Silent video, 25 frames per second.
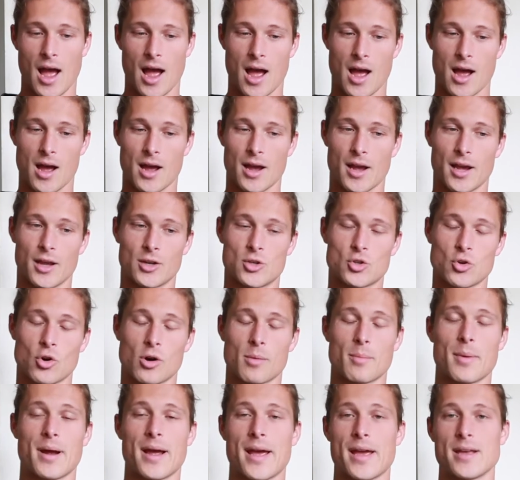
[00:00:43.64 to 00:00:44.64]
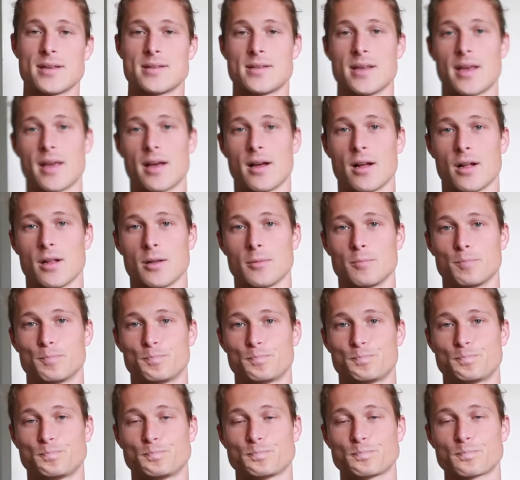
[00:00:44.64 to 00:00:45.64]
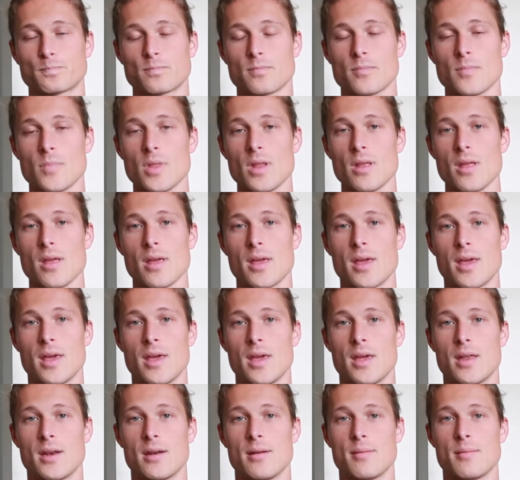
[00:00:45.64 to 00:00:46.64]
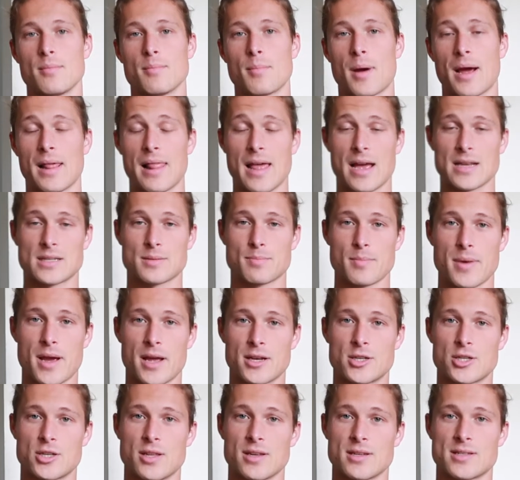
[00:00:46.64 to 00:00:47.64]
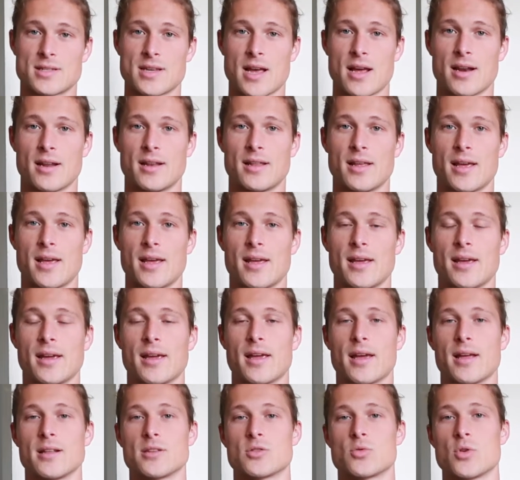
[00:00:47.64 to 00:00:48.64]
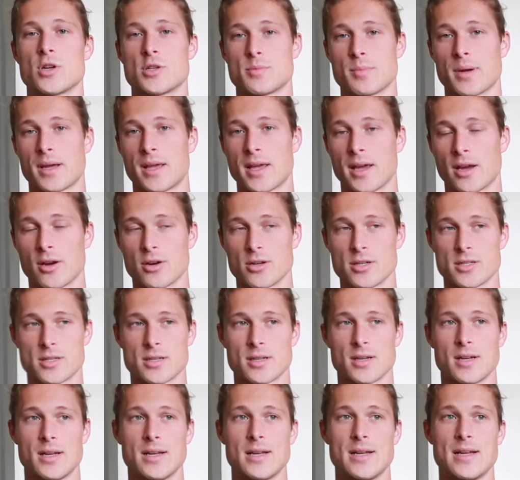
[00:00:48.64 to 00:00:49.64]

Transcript: I tore my ACL in my last match this Saturday against Richmond Kickers.